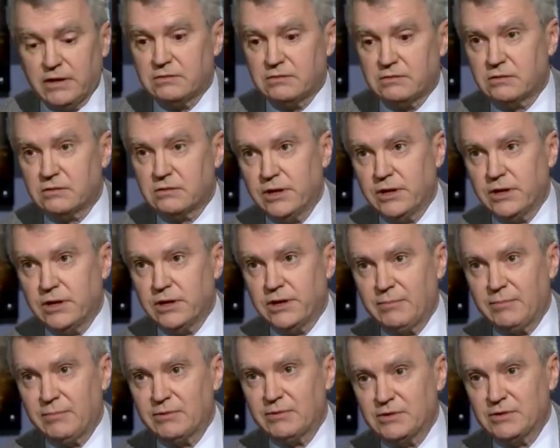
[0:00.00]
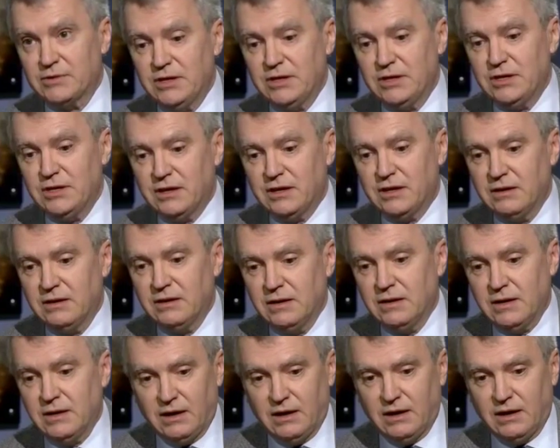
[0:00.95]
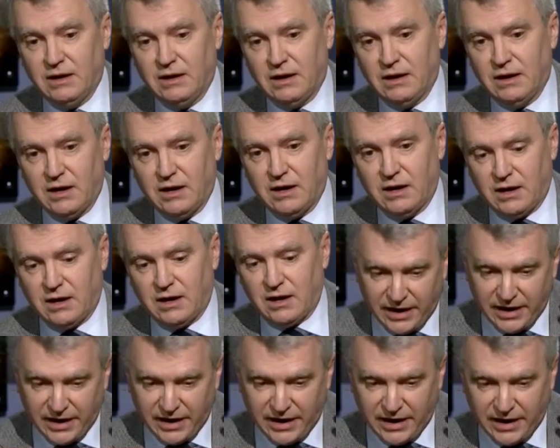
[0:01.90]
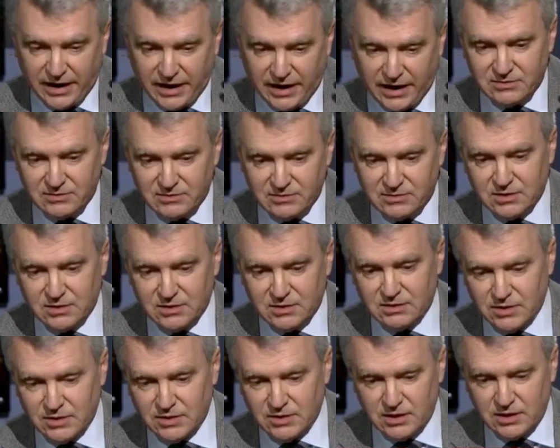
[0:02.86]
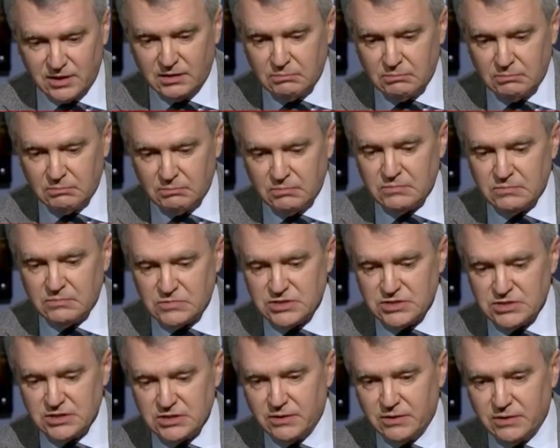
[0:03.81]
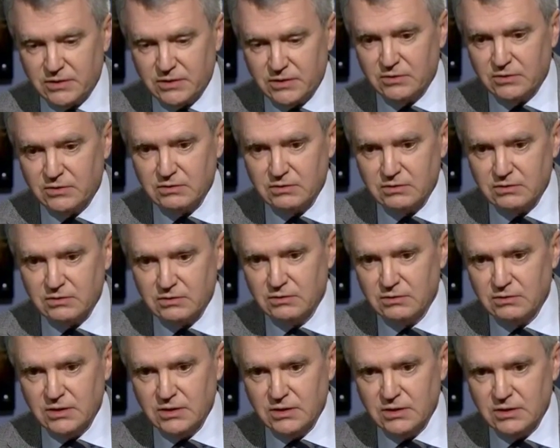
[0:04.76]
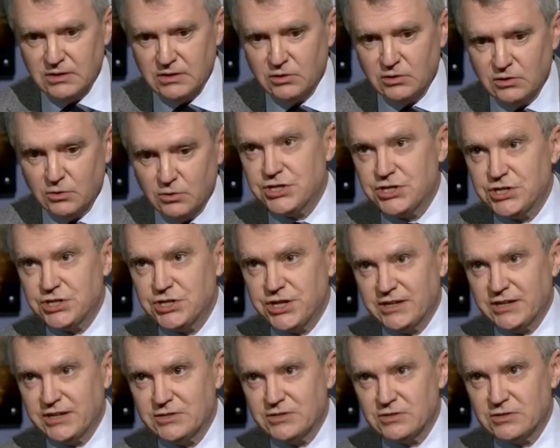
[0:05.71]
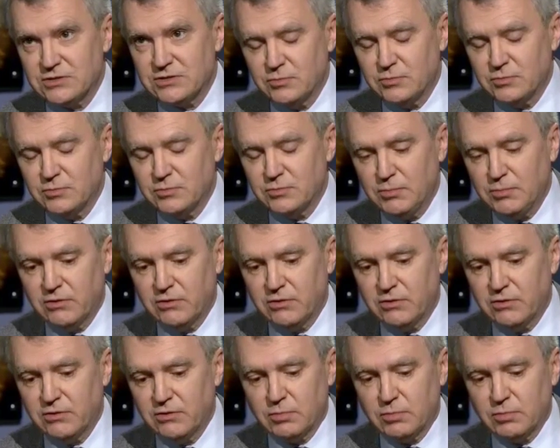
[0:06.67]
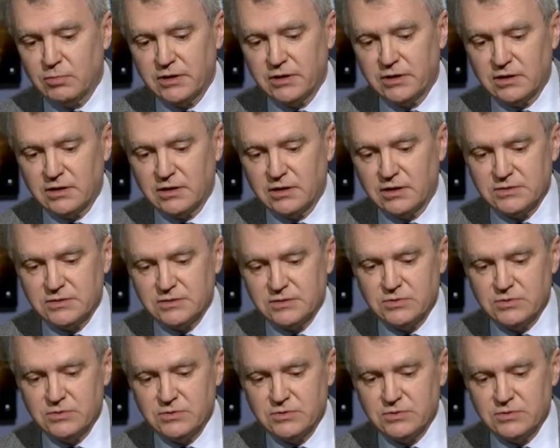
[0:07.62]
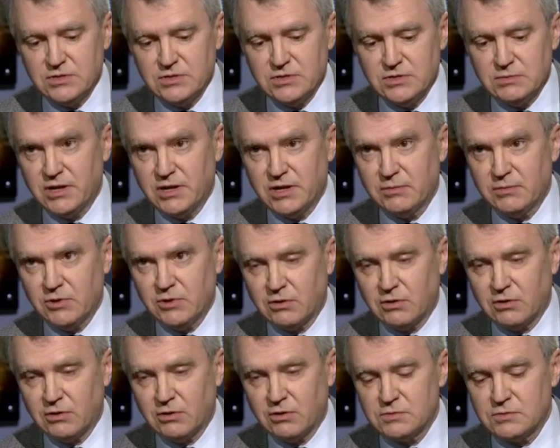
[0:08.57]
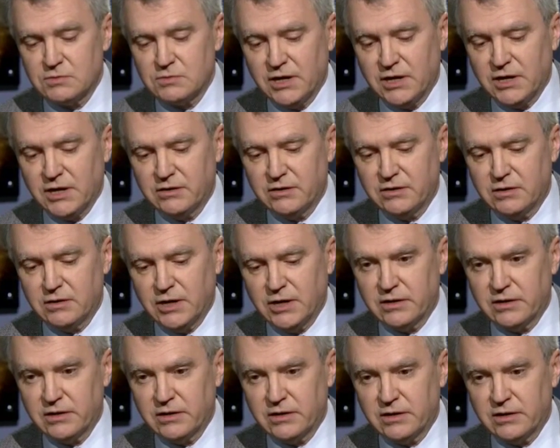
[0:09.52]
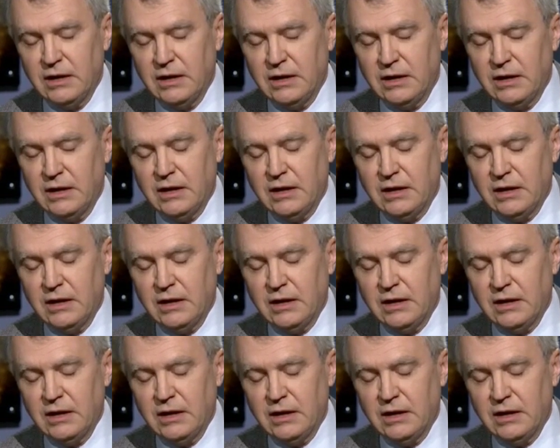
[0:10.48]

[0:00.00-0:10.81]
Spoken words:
That's just the way it happens to be. I can't think of any significant good changes that could be made to our political institutions, but I'm not closed-minded about it.